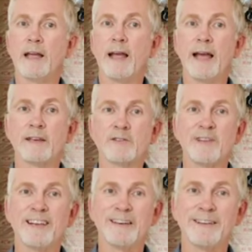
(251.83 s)
as
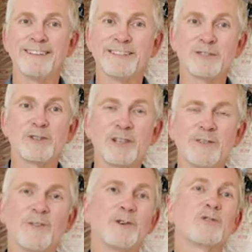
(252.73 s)
they uh, see the
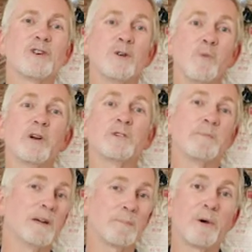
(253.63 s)
vision and want to
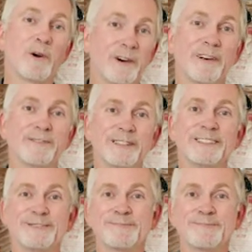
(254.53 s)
be a part of it.